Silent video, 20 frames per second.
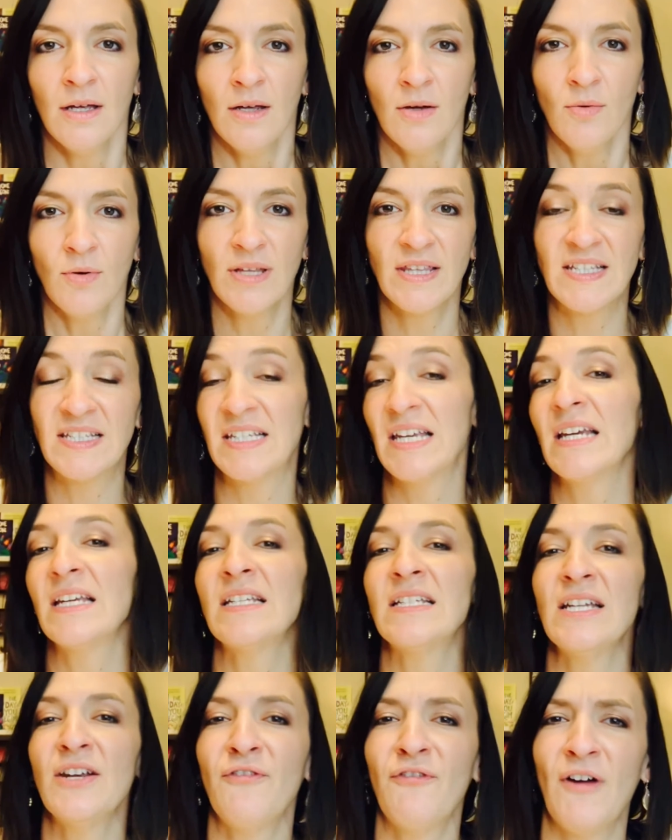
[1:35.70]
With
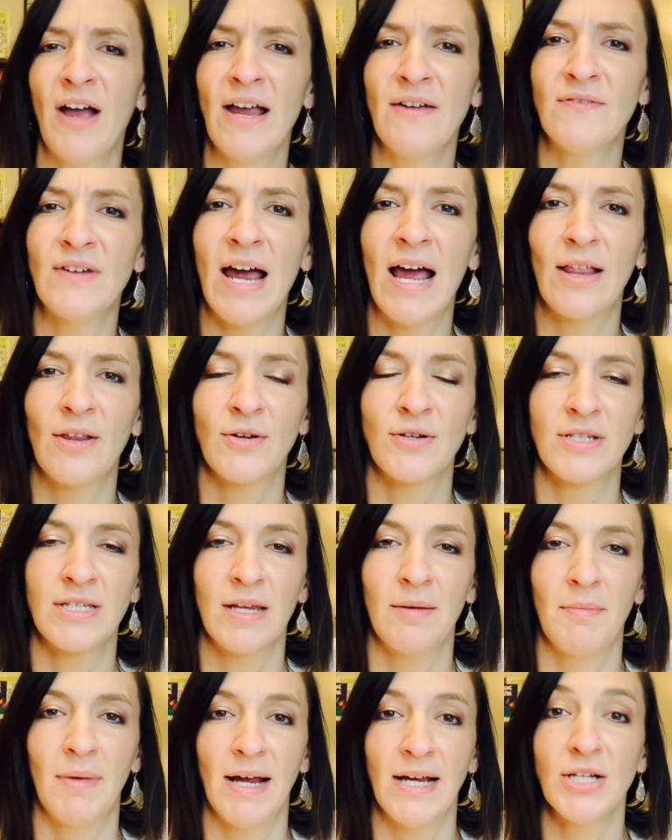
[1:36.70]
$65
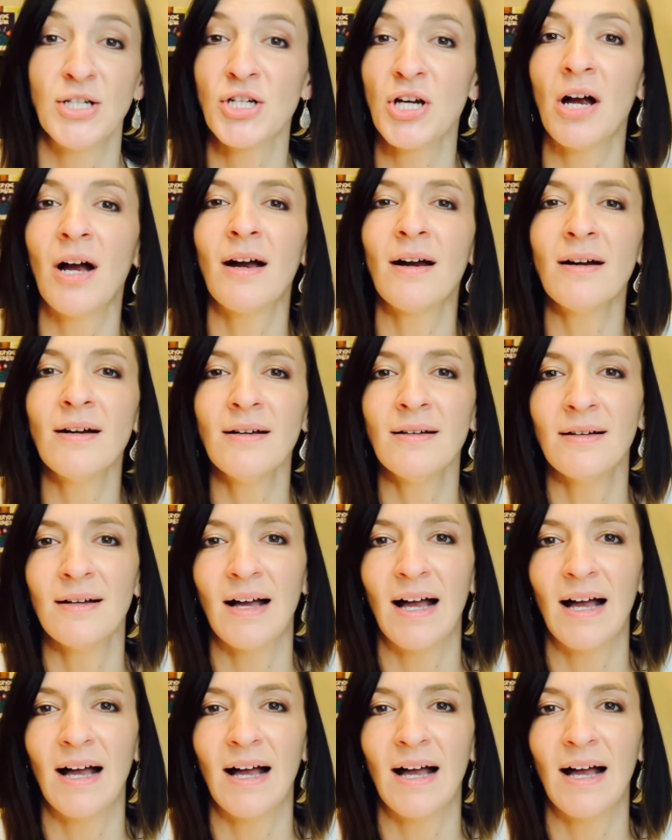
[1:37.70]
in my jar,